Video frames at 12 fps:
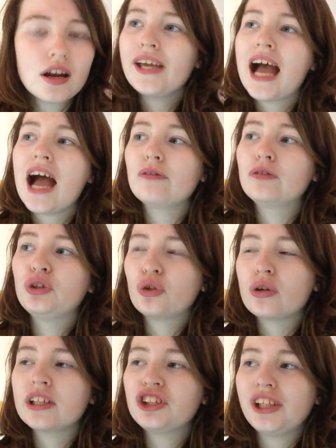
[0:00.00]
We have
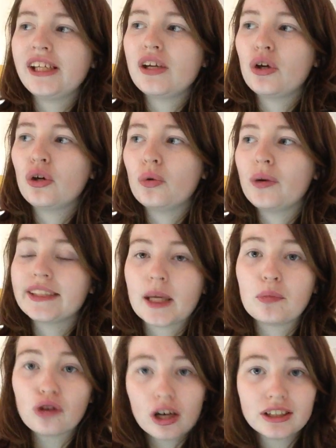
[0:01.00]
Georgie, who is
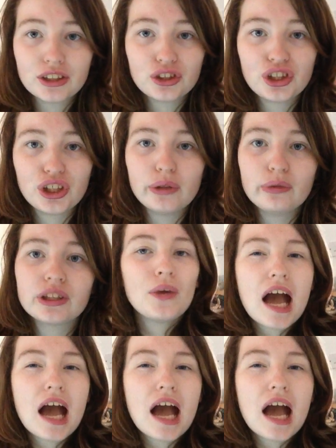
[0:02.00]
a prostitute.